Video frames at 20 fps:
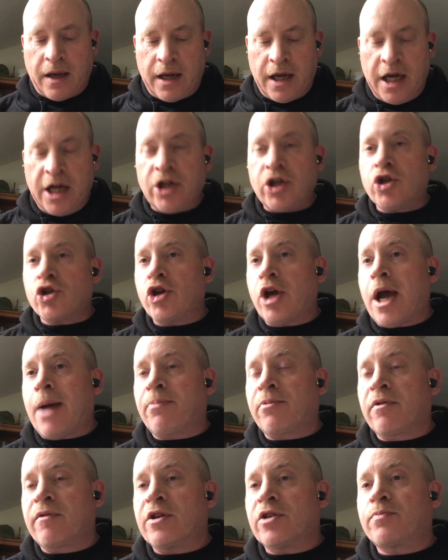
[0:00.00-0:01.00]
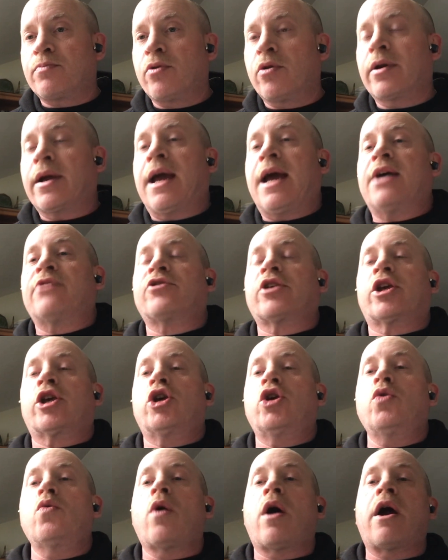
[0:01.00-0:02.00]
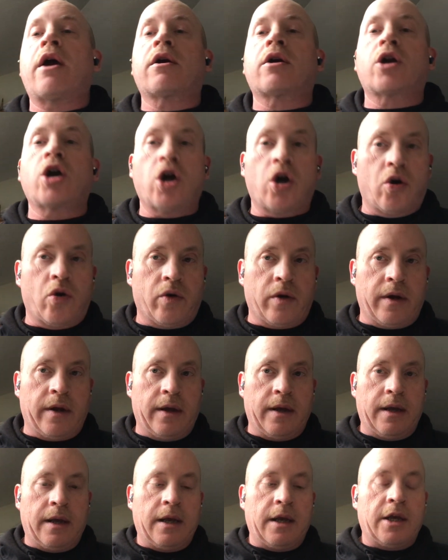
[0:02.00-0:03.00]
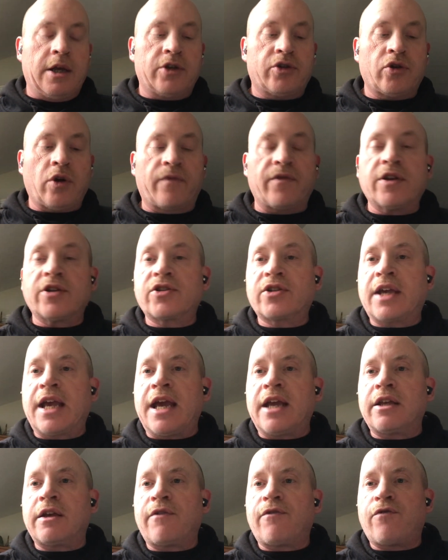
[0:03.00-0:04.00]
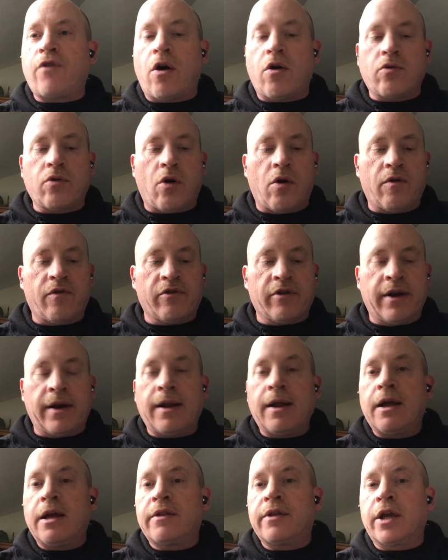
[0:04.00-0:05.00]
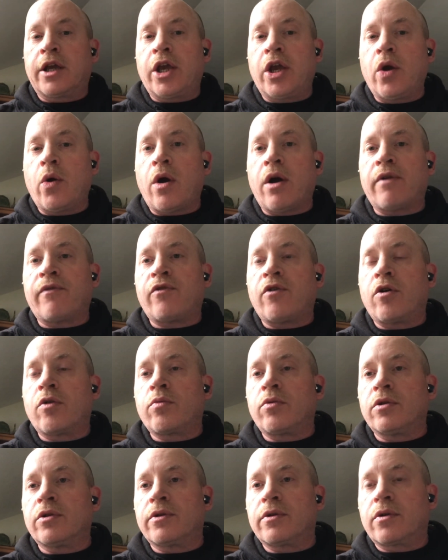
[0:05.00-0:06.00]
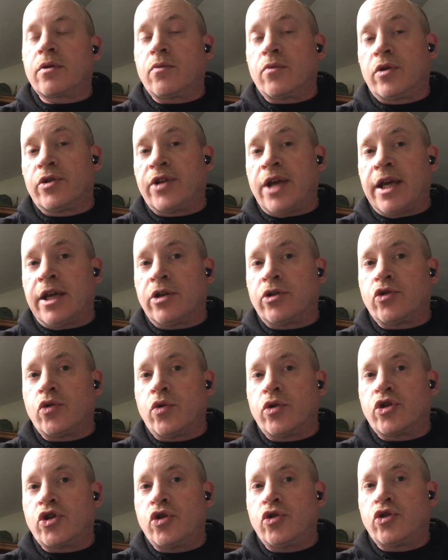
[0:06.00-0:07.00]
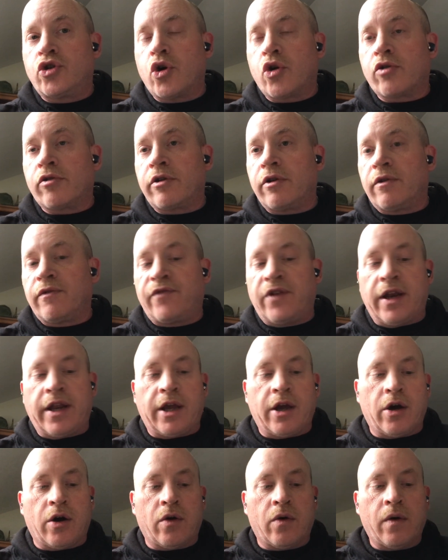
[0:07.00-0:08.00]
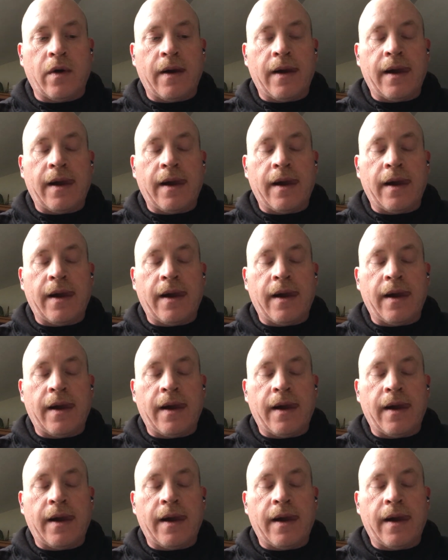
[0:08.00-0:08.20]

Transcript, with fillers: Each chapter of this book has a QR code. So if you scan your phone over it, the QR code will, will take you to a tutorial video